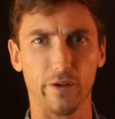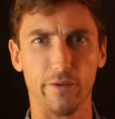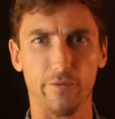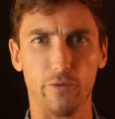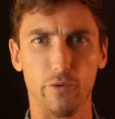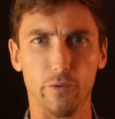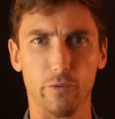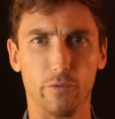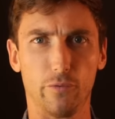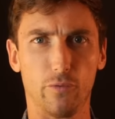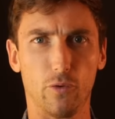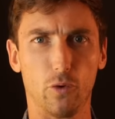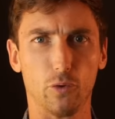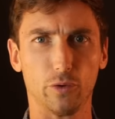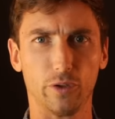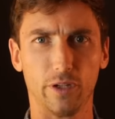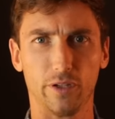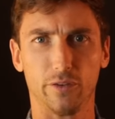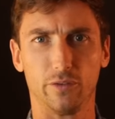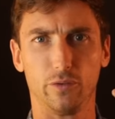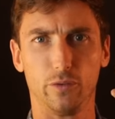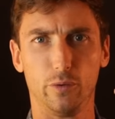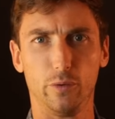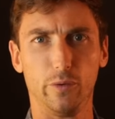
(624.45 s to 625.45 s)
If you fold
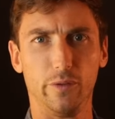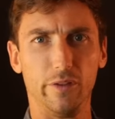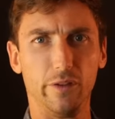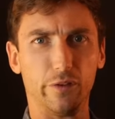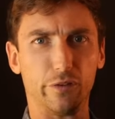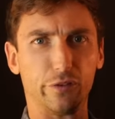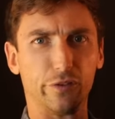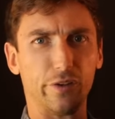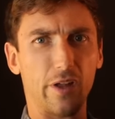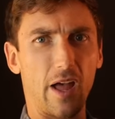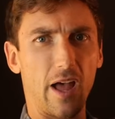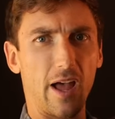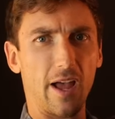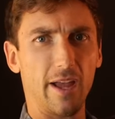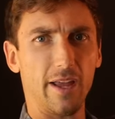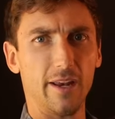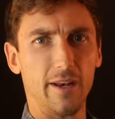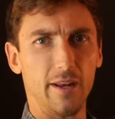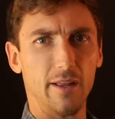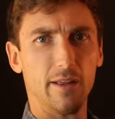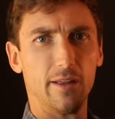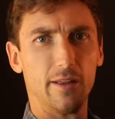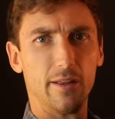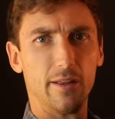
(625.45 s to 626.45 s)
it to this side,